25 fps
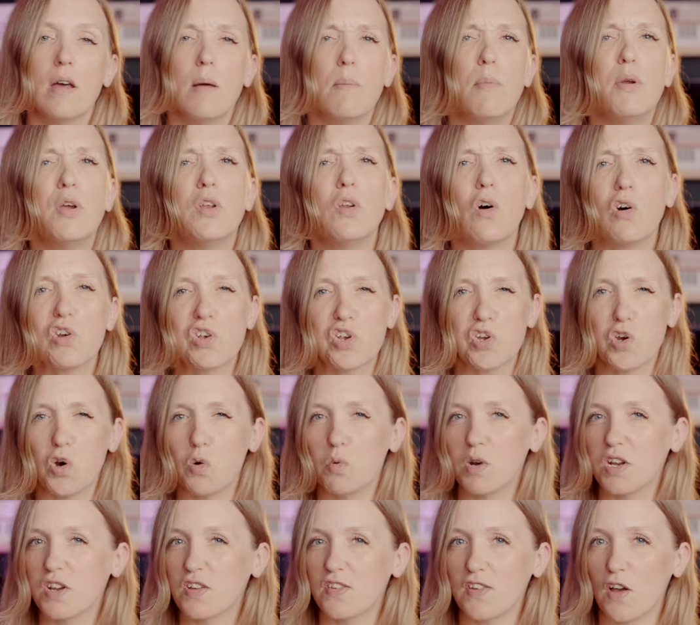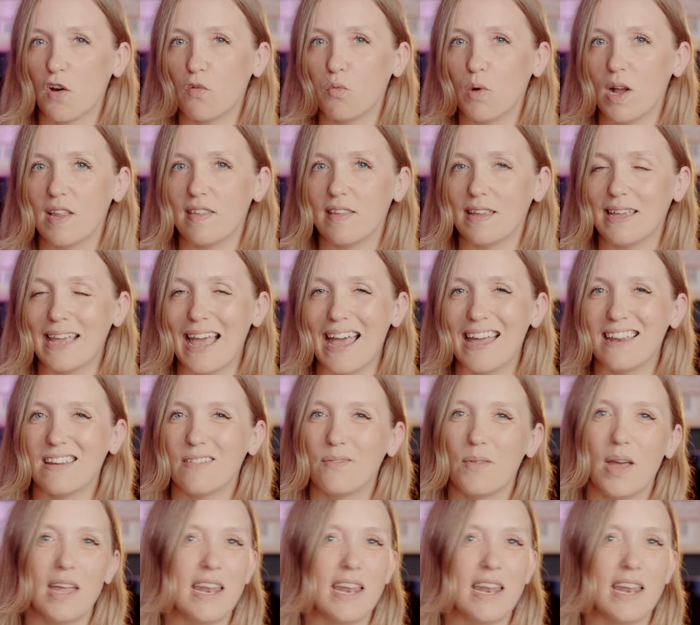but you're not sure which software to get,